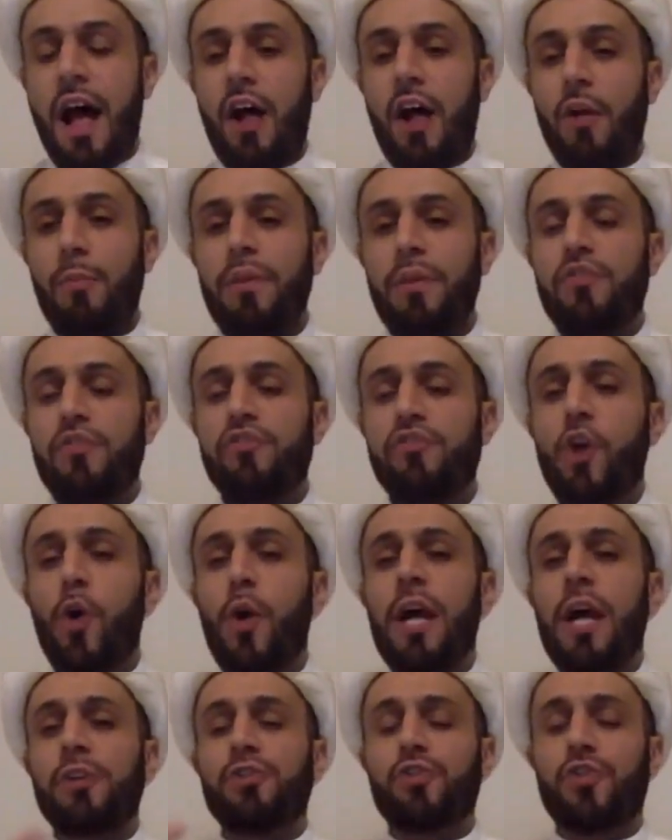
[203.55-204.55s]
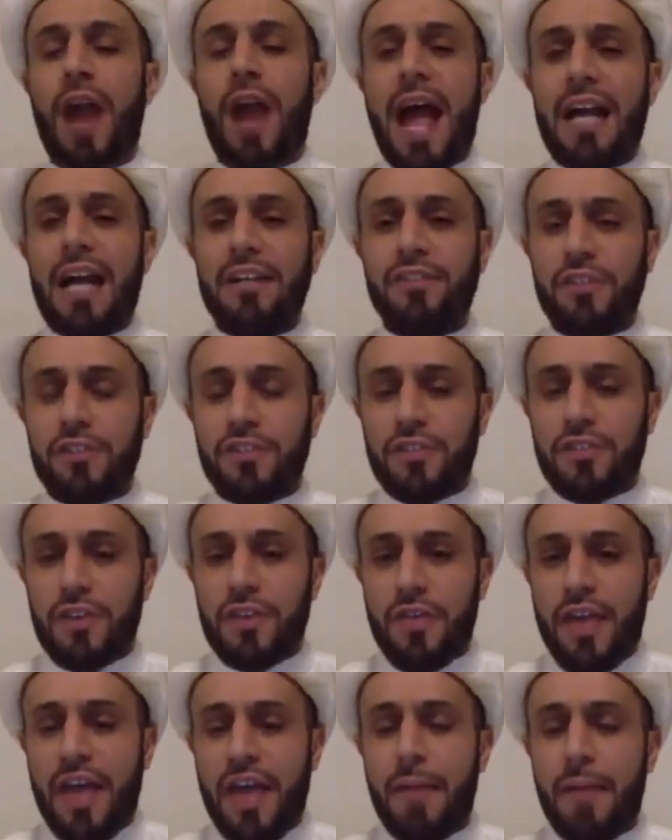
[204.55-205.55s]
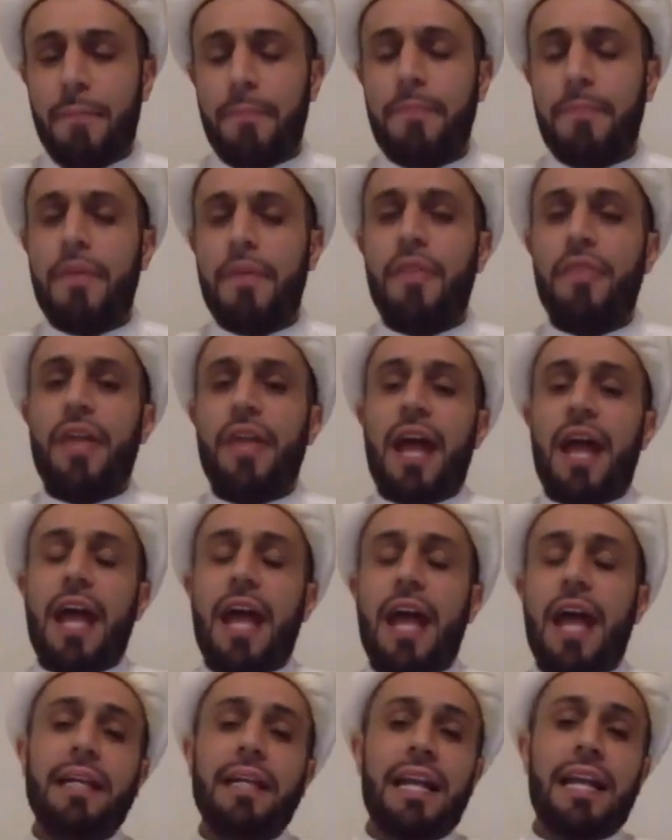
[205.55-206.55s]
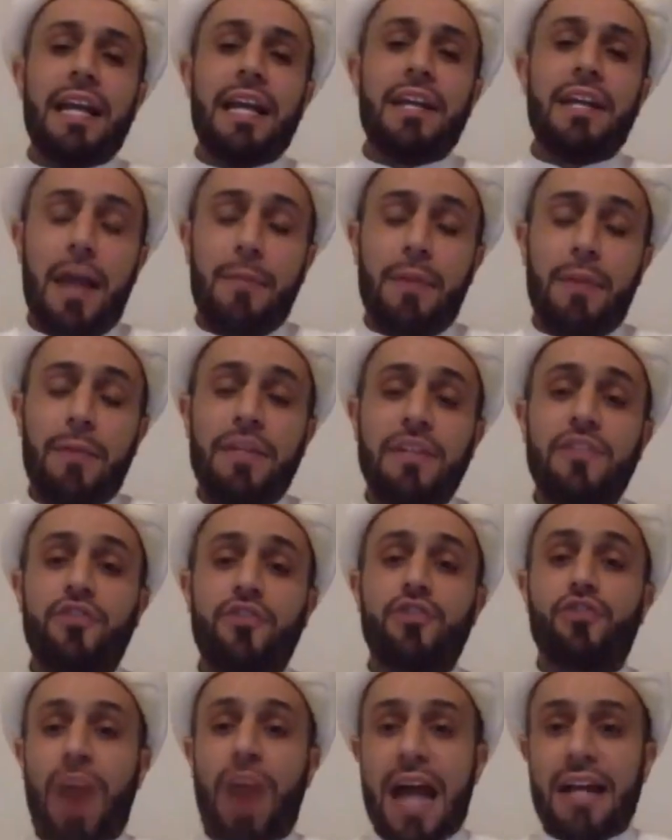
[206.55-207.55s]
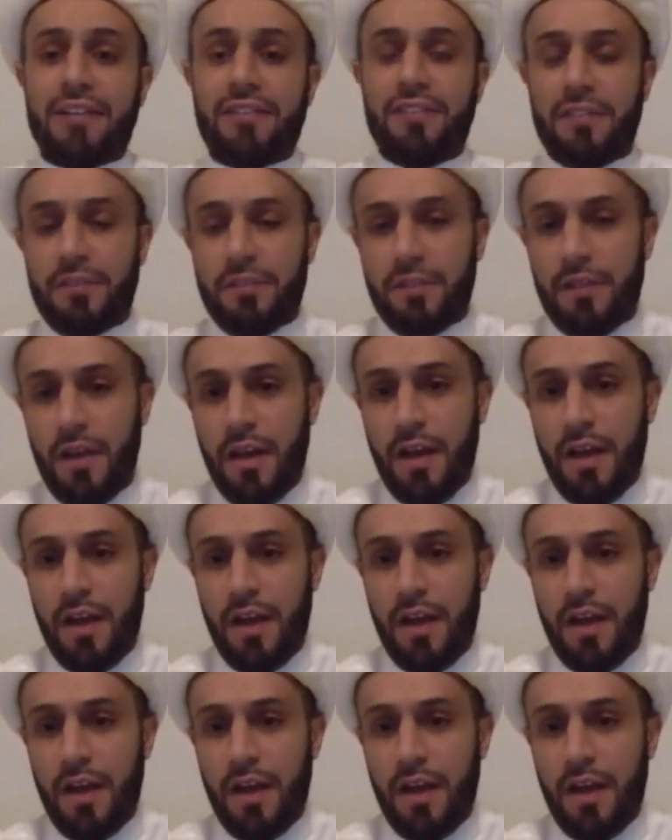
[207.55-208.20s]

I'll be so attracted to them that I may be distracted.